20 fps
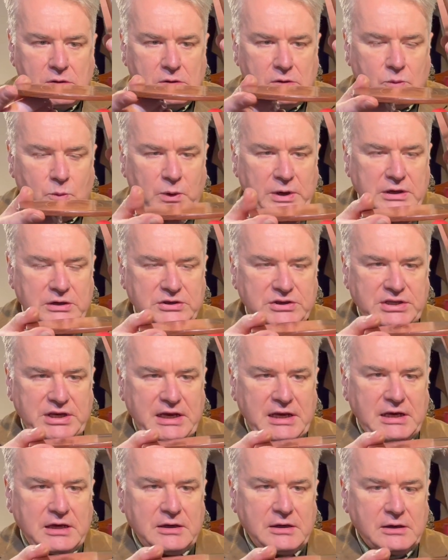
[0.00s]
we can
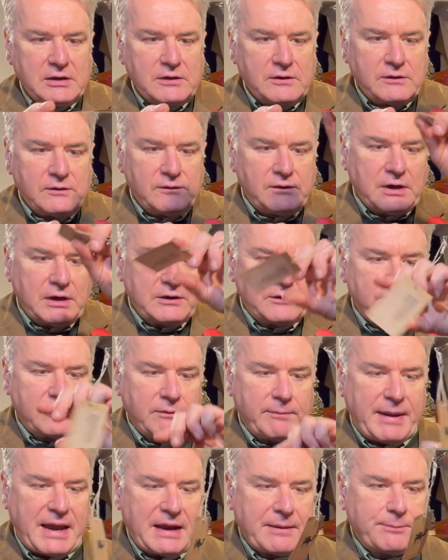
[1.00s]
see that the
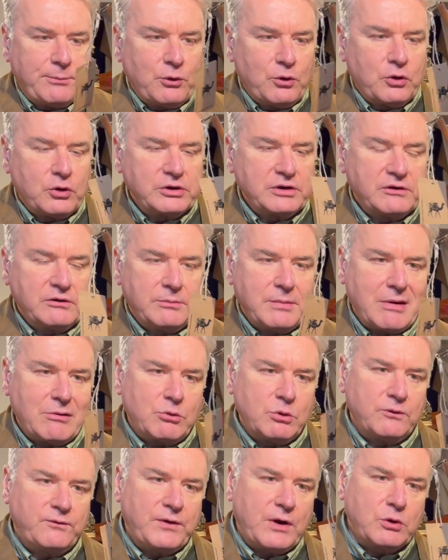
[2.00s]
backboard and the mirror
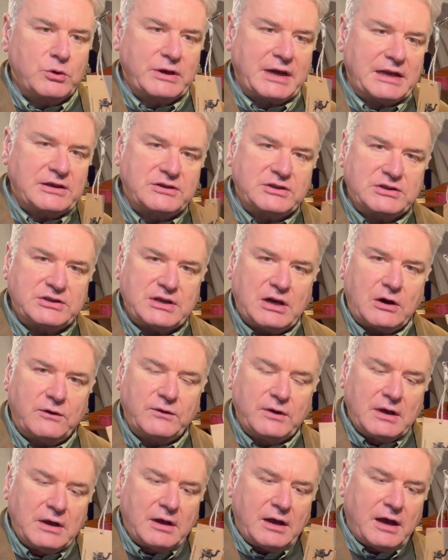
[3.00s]
will fold against itself
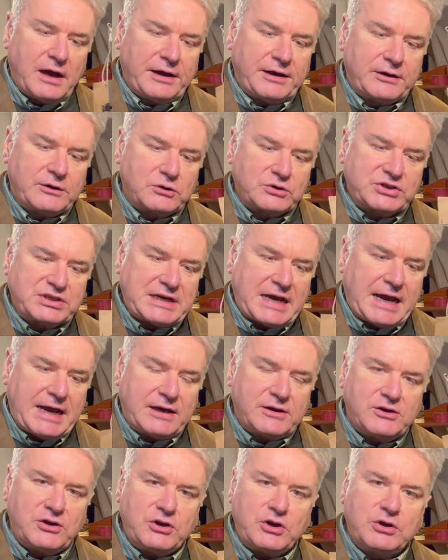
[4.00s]
and it'll
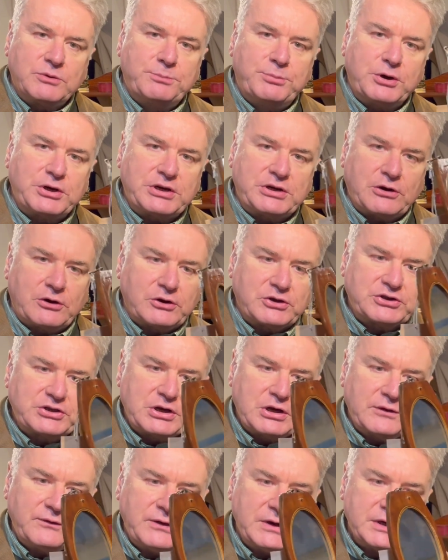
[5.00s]
stand, and you can put it on a
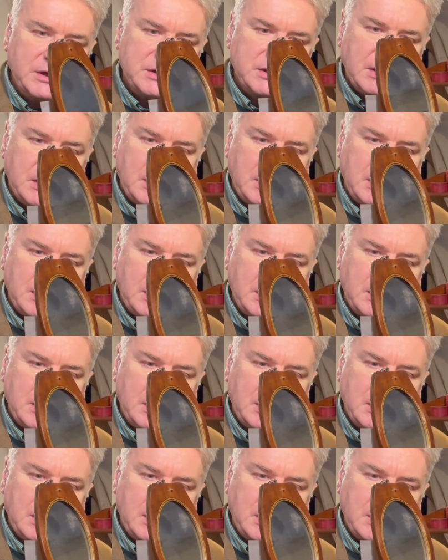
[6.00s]
surface